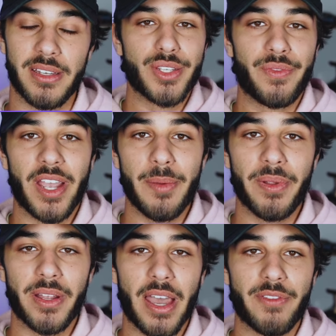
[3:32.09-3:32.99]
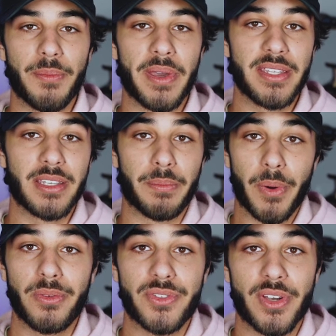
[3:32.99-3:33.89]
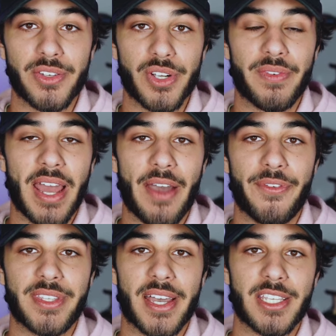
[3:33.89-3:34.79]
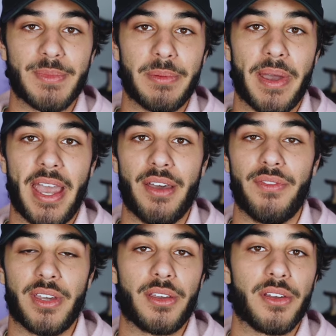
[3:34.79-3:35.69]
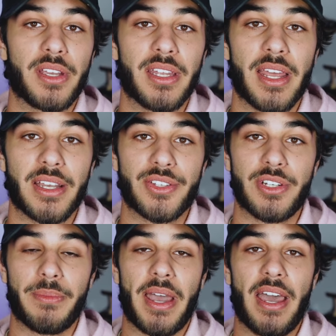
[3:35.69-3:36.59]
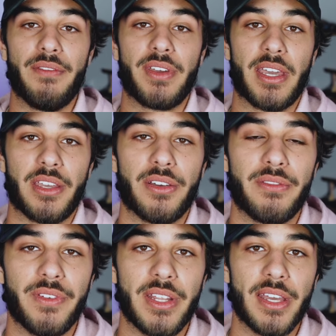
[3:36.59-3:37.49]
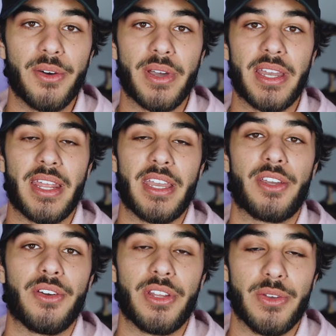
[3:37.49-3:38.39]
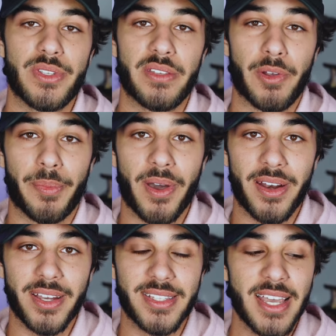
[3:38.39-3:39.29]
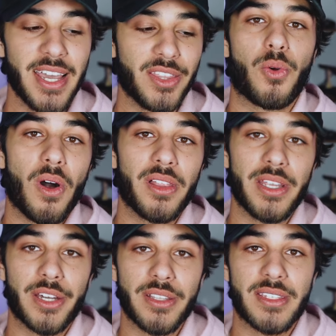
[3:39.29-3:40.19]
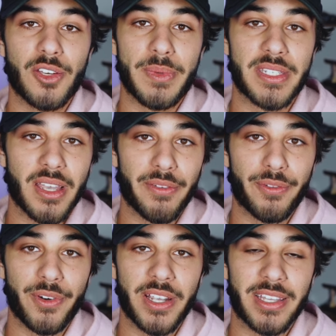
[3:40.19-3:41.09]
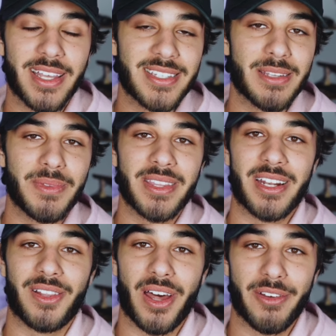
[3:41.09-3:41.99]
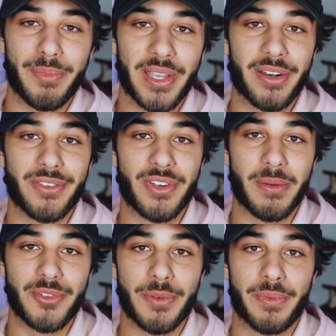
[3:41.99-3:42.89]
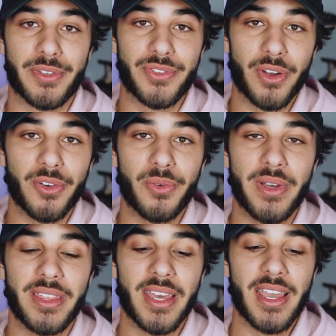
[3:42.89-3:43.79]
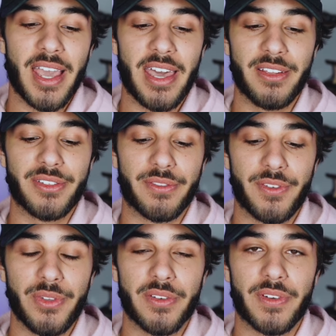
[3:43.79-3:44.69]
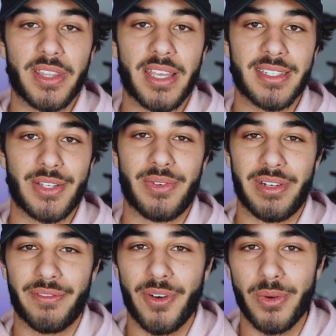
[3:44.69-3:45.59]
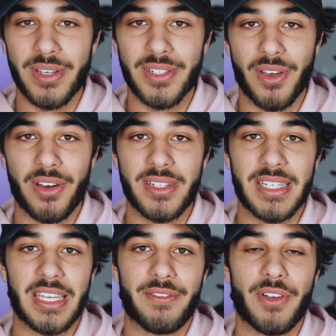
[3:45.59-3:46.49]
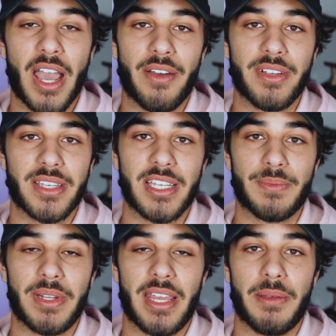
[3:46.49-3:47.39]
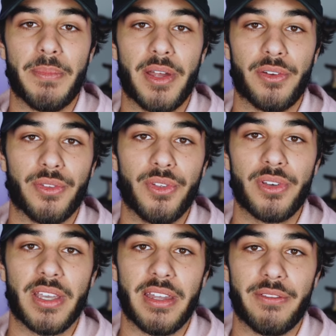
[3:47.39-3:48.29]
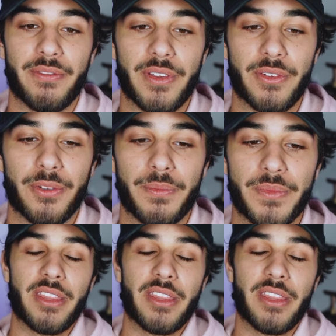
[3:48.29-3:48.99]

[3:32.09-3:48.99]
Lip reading: So if you're able to have the basic bone structure of an advertisement by having a good connection, by having a good video and a good use of your product, the quality could still be suffering, and that's something that a lot of beginner dropshippers struggle with, and there's a few different things that you need to focus on to give your advertisement a better look and feel.